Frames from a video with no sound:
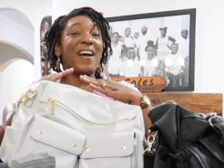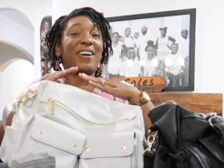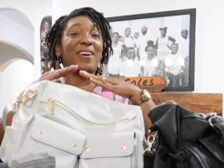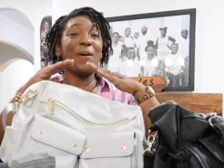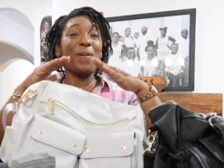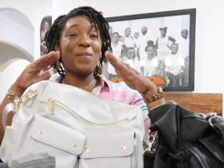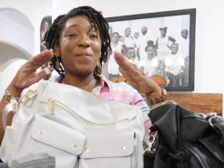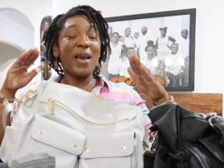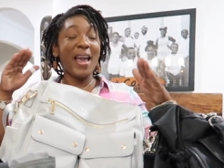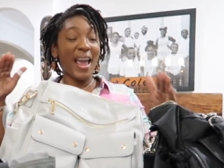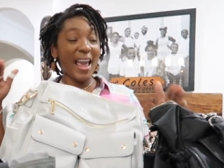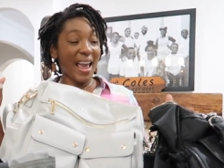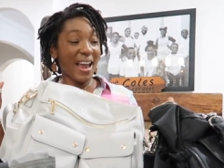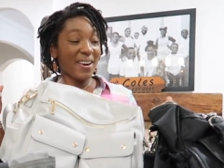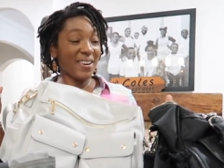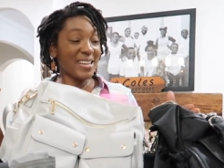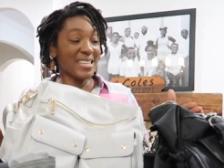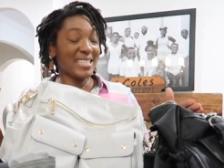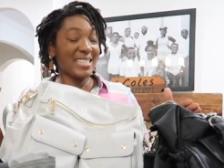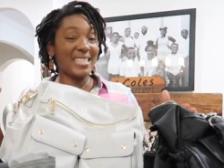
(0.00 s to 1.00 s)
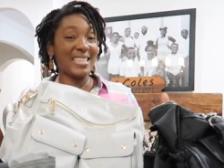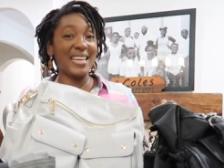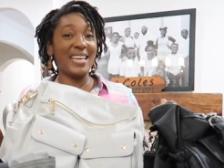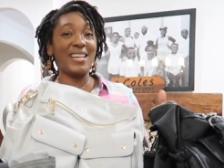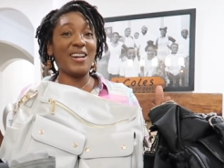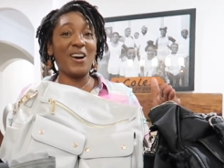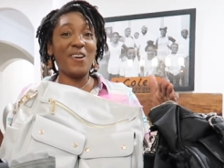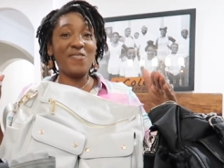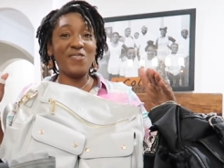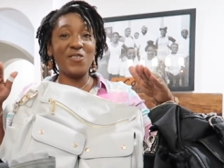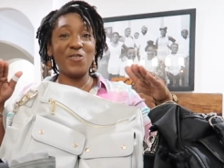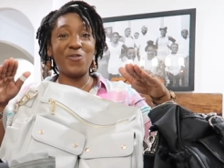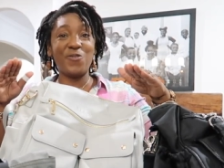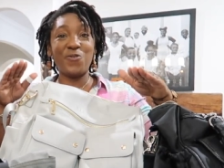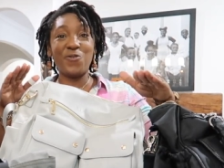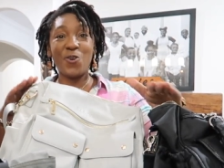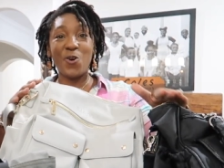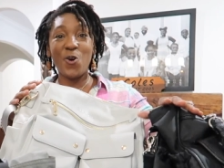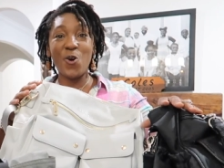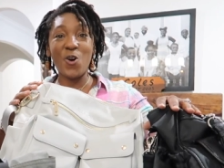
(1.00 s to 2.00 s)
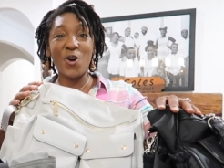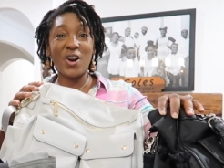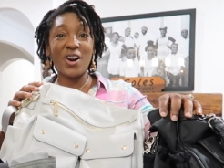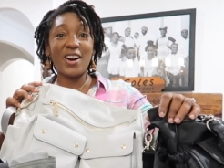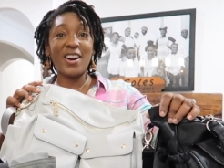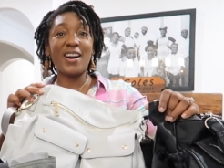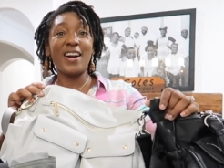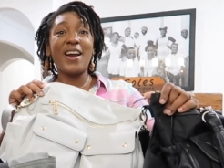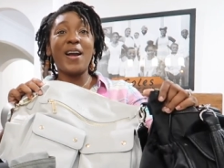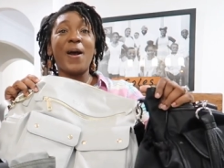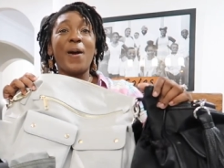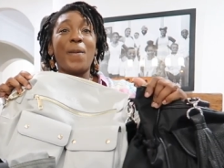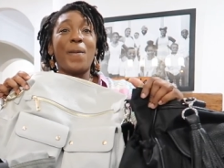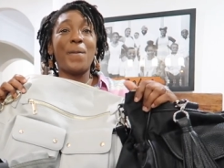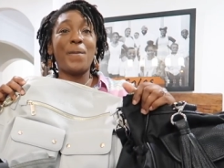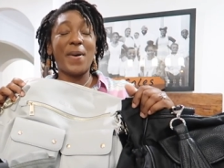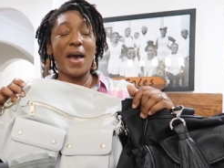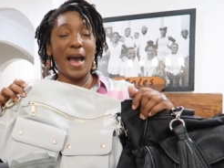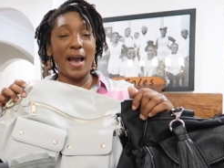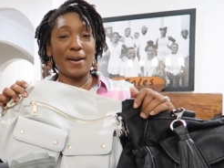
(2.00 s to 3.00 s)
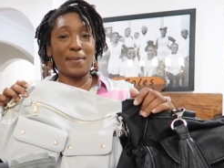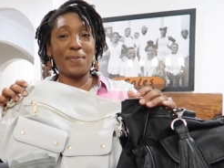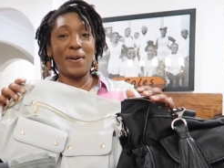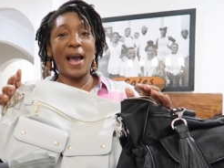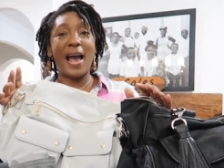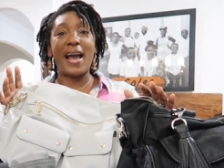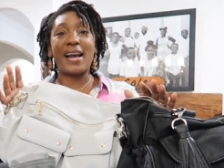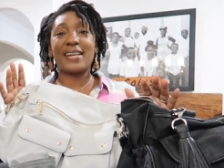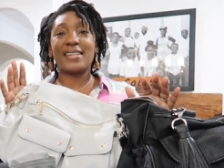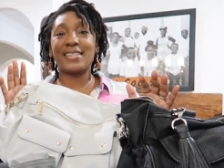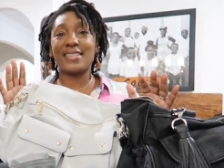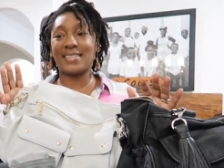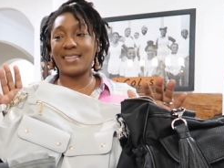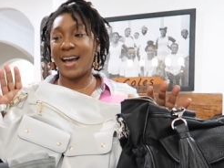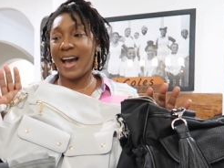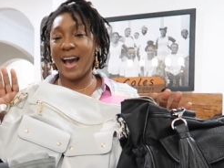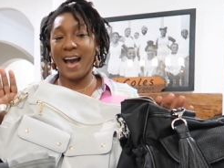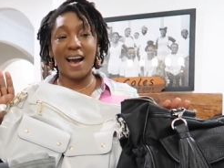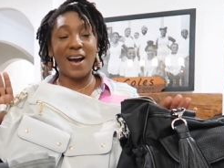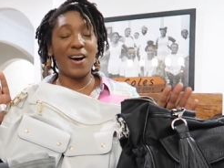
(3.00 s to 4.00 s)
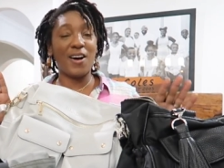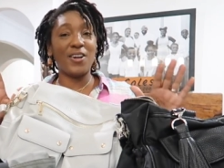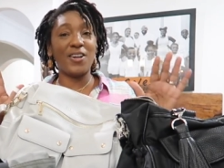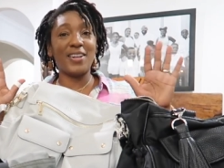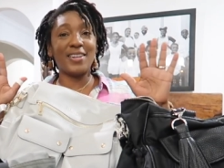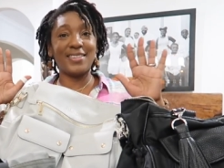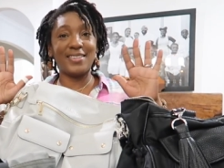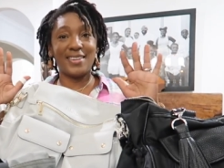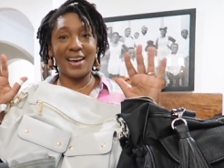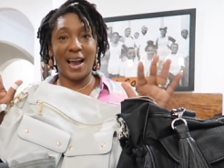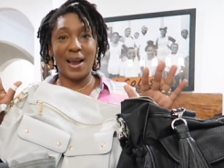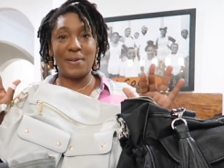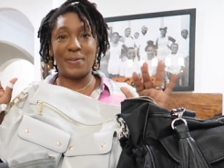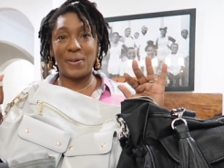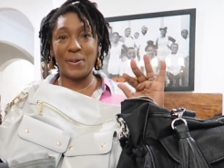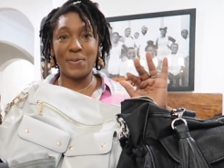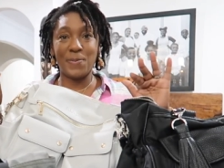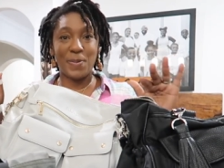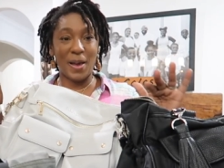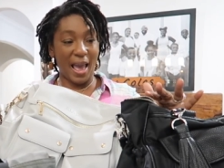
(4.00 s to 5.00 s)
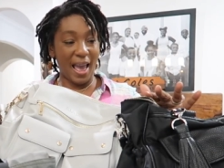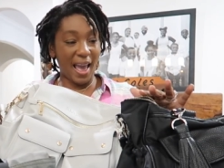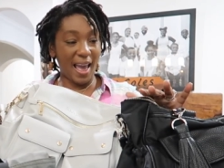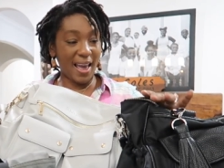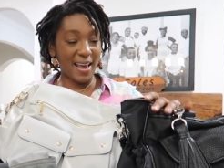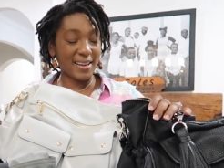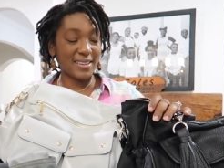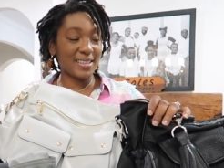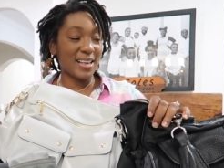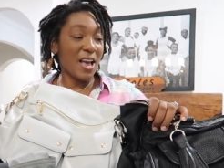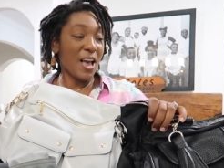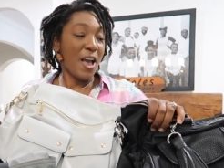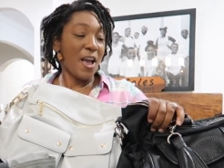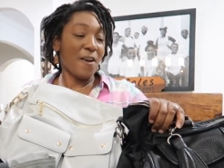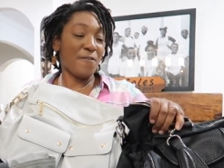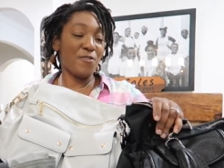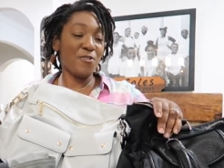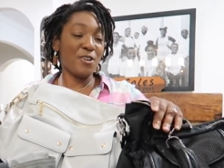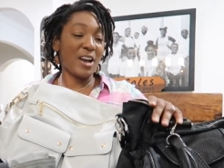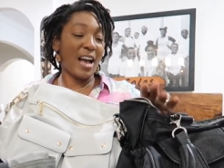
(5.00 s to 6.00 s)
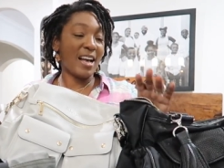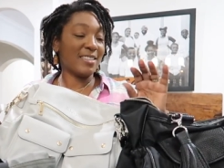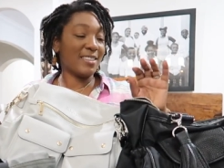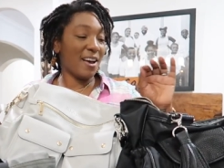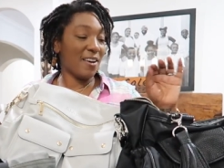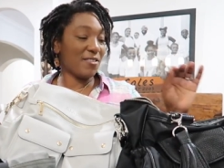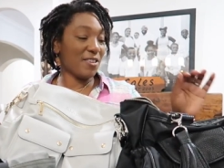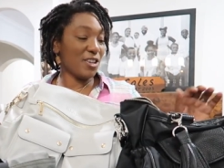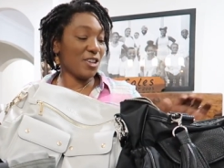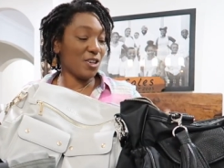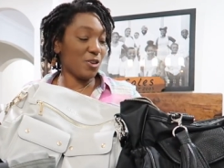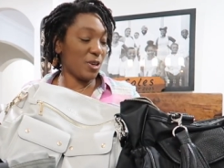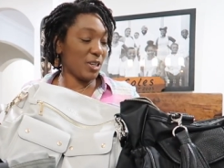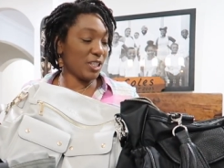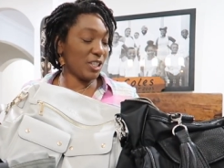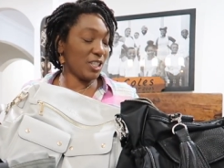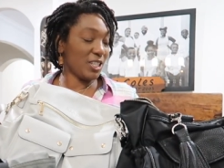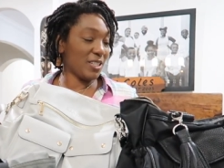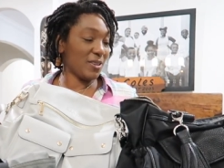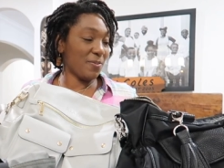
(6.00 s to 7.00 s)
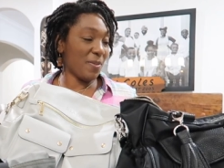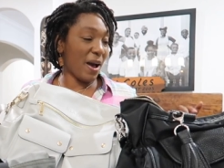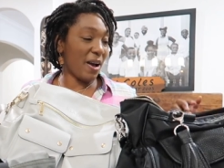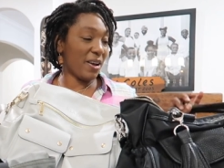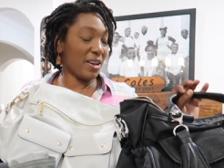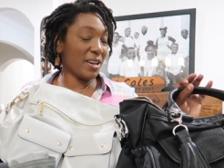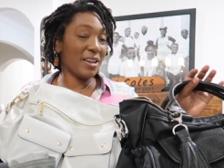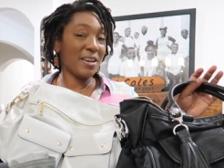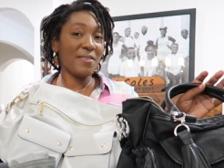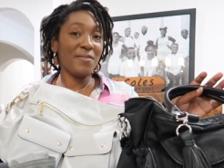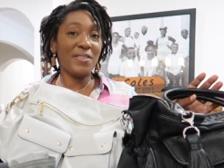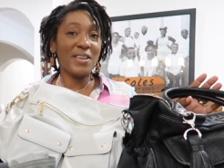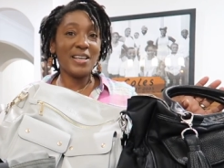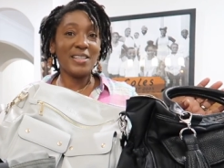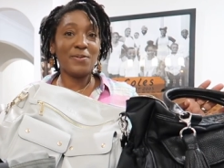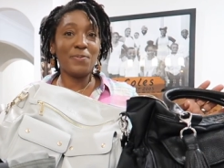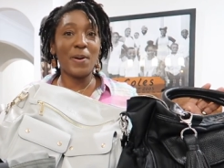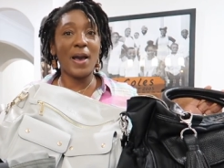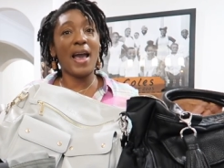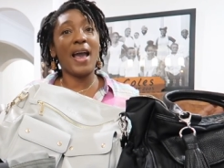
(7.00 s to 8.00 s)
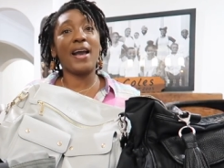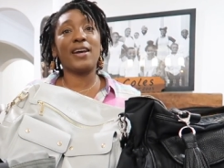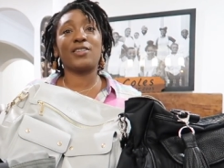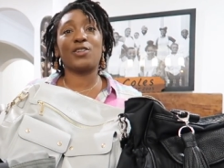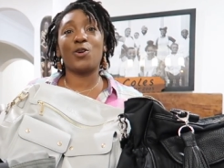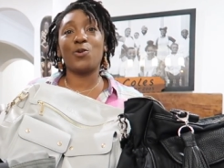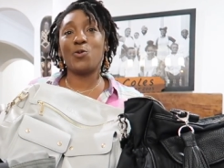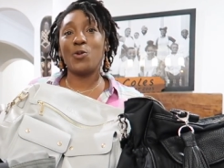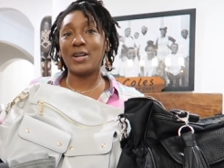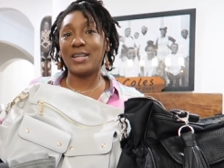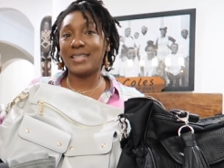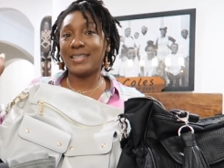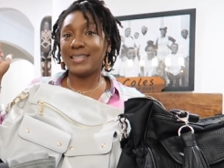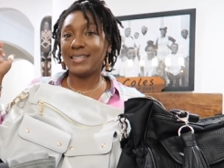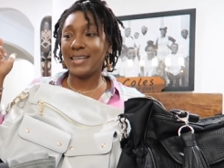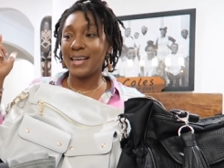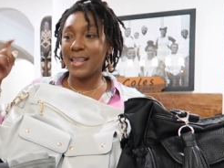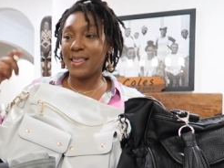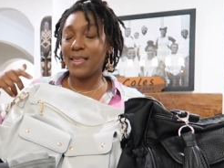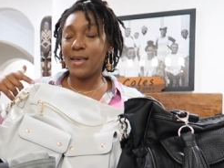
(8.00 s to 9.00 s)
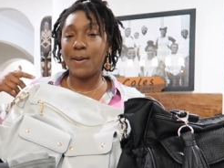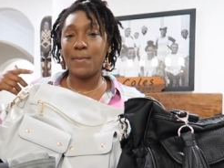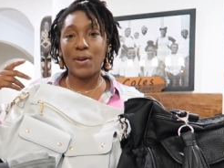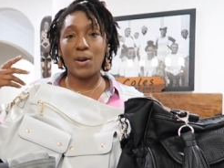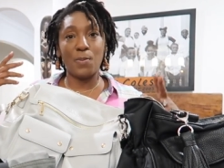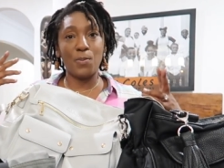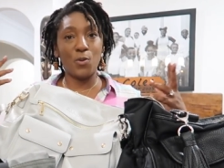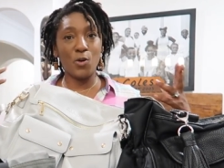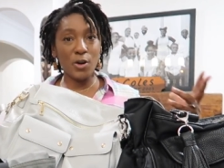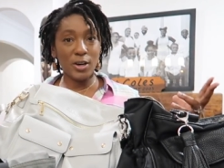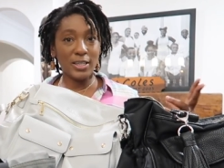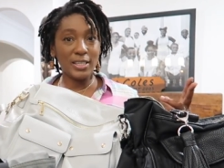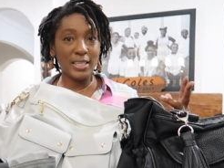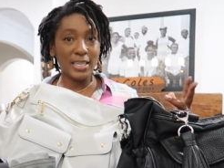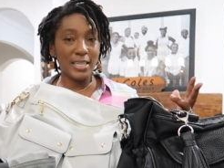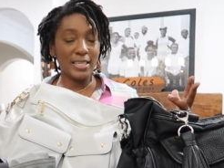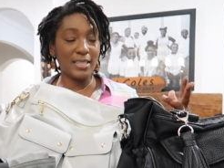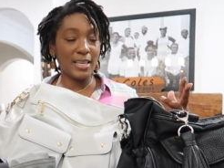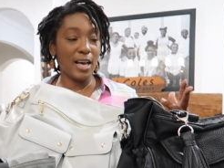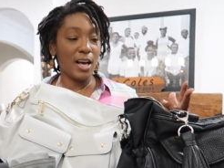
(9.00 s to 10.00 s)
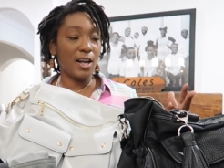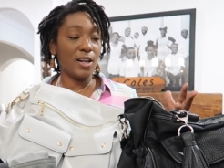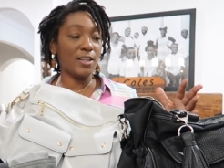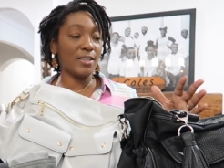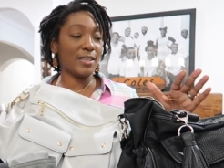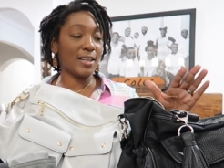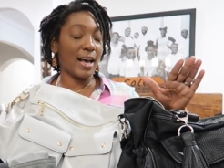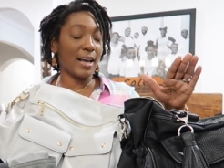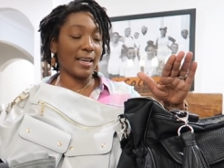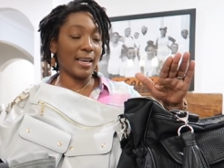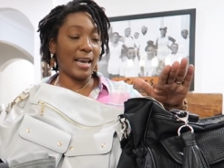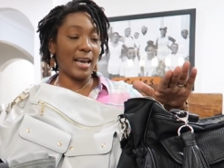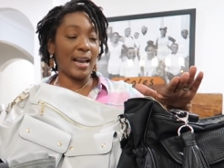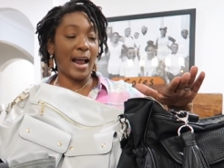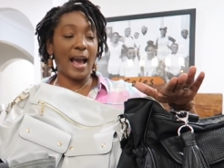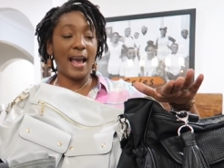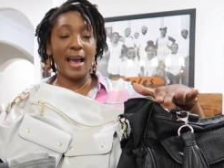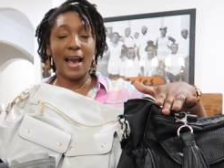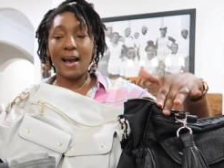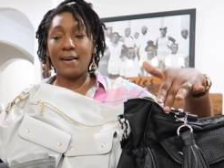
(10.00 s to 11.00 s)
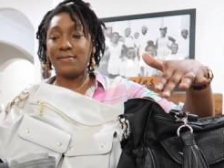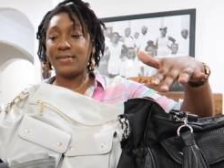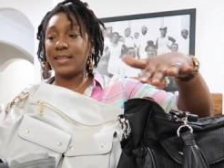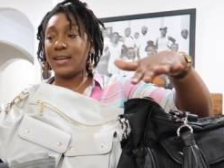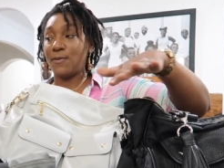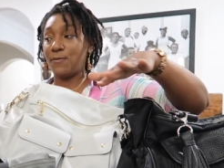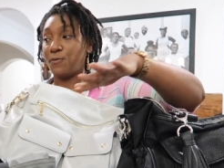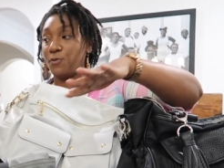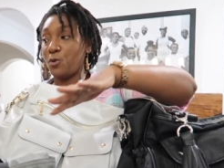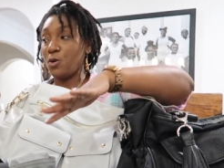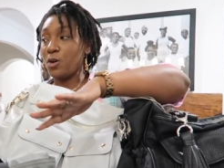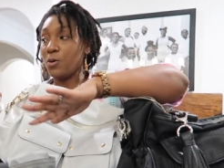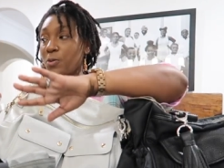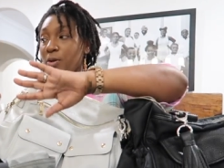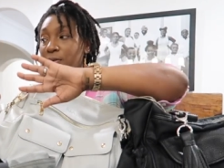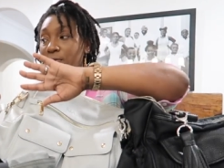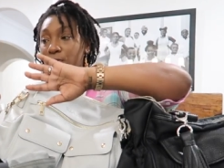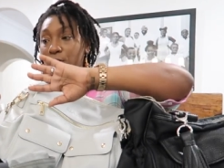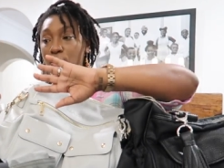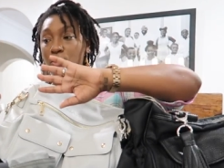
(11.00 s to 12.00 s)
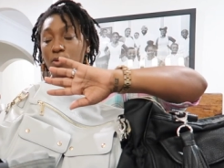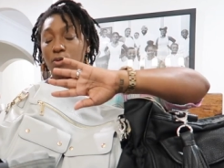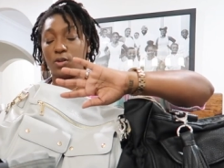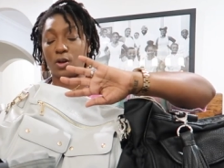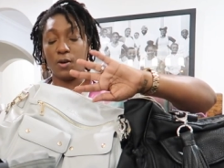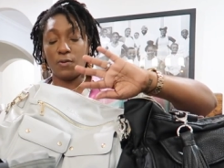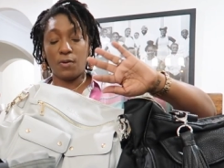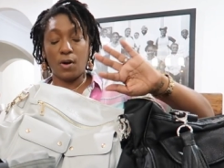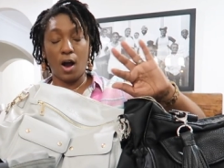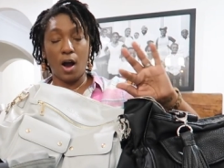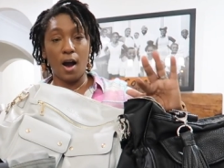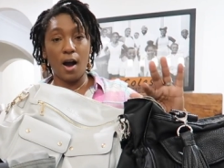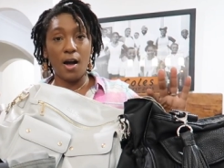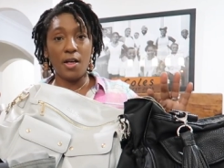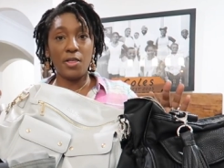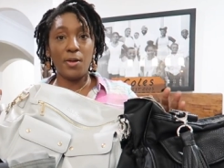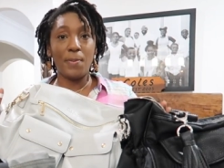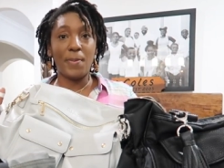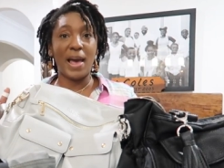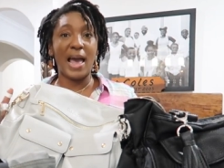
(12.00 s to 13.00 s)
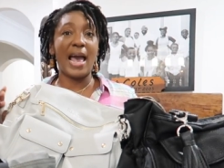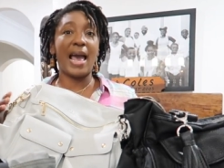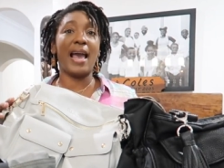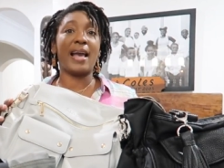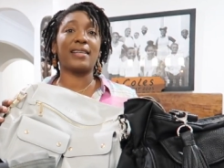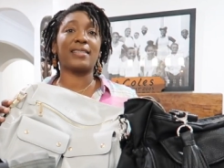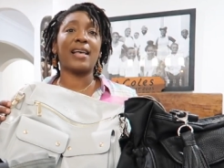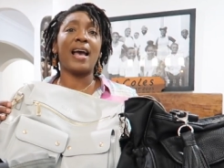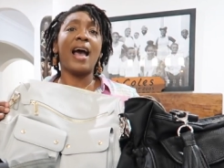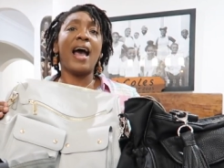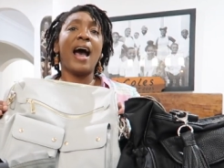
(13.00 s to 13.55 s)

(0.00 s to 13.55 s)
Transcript: comparison of the four backpack style diaper bags. If you guys have any questions about any of these bags or want to see them in more details, again, I have did full reviews over all the bags.